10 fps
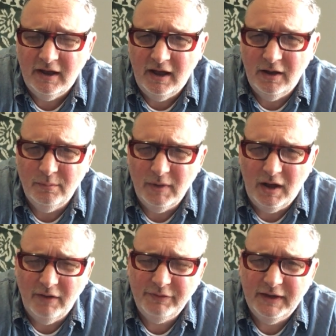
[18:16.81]
Um,
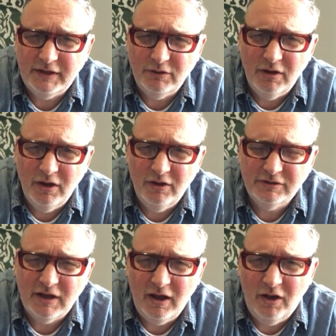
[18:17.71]
I think you
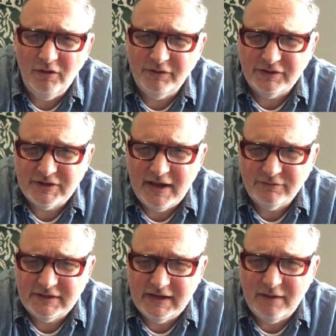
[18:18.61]
heard Arthur
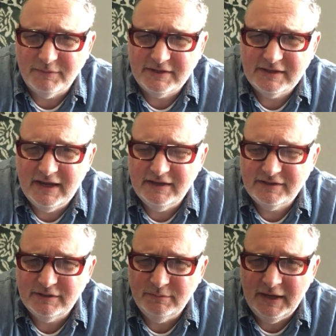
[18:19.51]
shouting up the
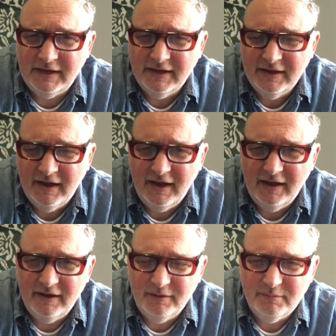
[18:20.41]
stairs to me
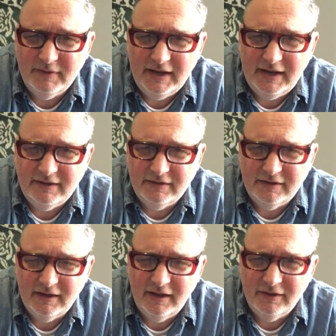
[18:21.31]
um,
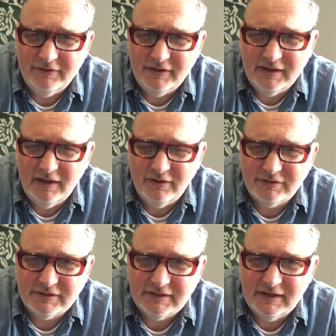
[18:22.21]
in uh, the
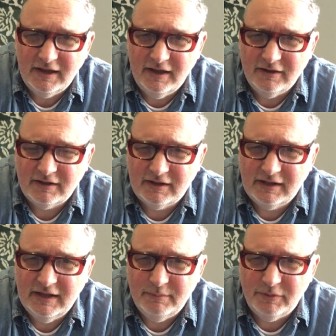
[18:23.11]
last a
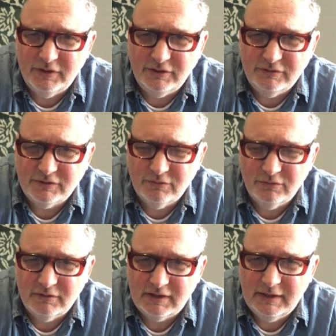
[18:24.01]
clip that you
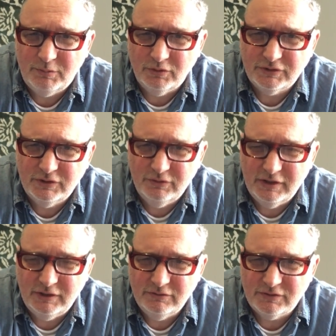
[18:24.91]
saw, the clip or two
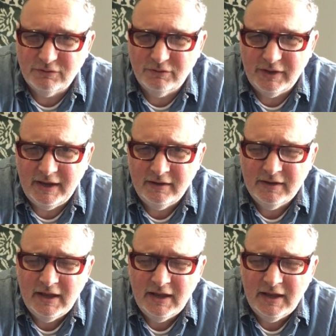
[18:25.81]
that you saw there,